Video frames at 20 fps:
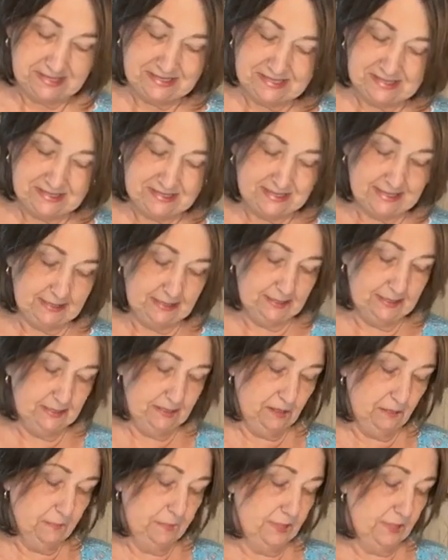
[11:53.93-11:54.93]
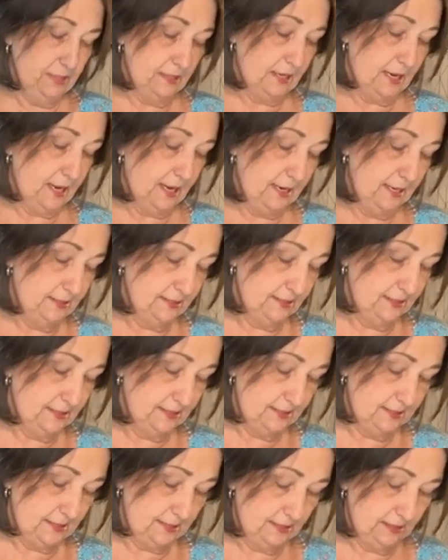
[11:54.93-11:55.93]
It's just a little bit, guys,
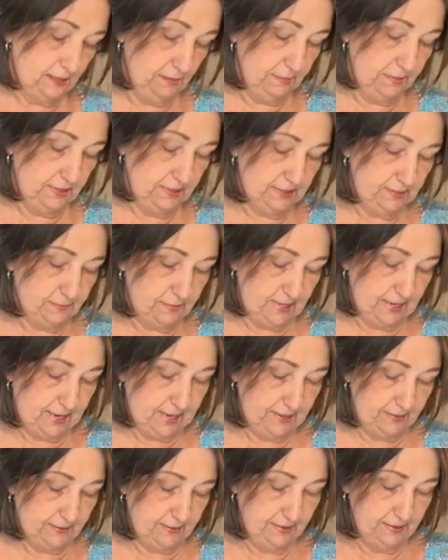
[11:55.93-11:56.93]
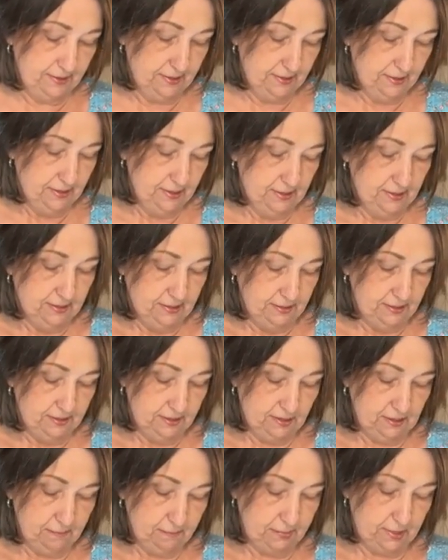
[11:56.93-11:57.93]
just a little bit of splatter.
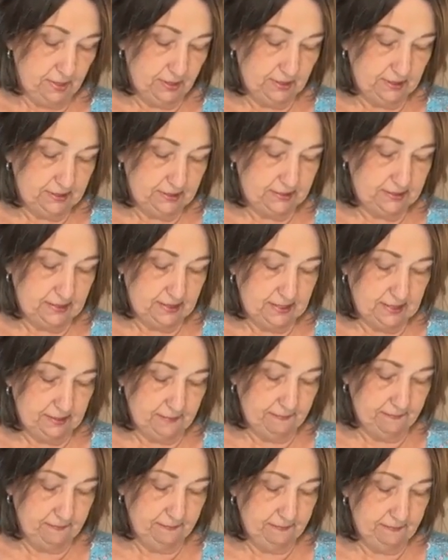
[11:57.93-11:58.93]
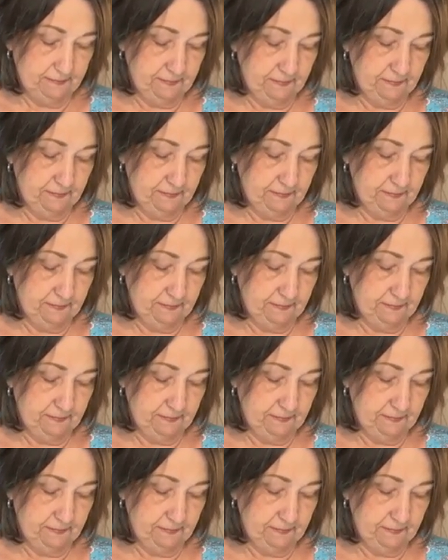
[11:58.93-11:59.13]
You can barely see it.